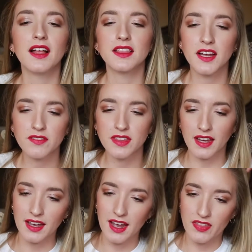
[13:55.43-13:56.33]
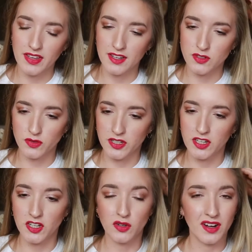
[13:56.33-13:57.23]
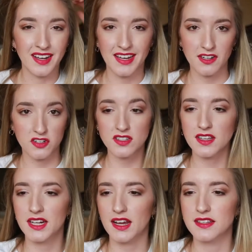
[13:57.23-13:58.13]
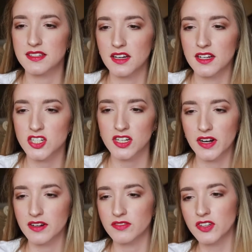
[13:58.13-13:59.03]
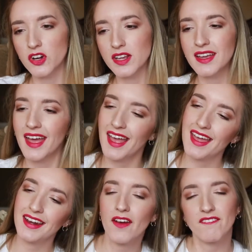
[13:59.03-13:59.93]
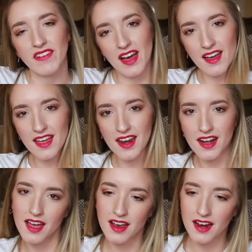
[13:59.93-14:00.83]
Love that. I think it's really cute. Again, just a nice touch. Very flirty and fun.